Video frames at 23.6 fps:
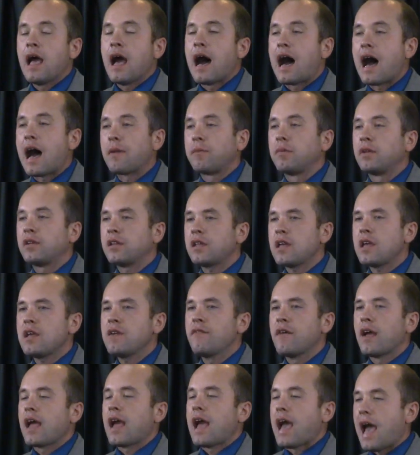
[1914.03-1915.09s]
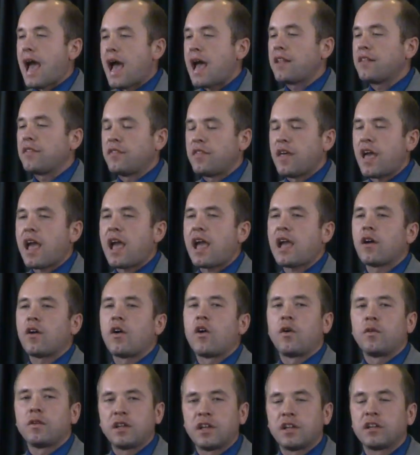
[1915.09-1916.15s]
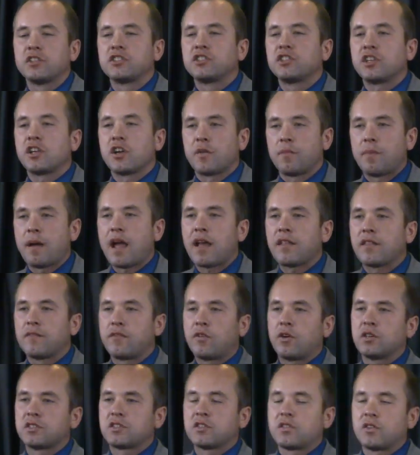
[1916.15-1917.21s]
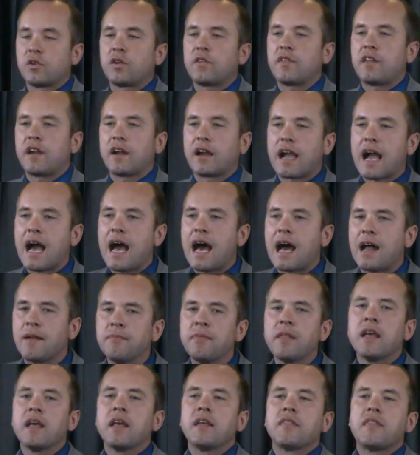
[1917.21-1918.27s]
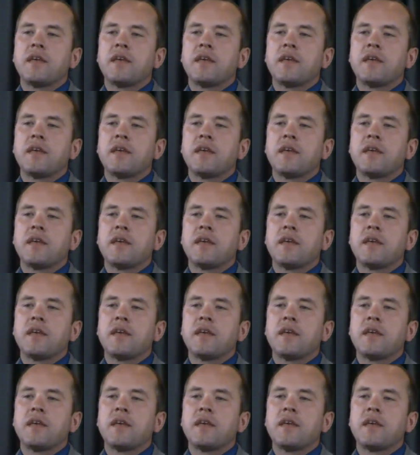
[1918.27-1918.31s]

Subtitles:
I believe had they diligently obeyed the voice of the Lord their God,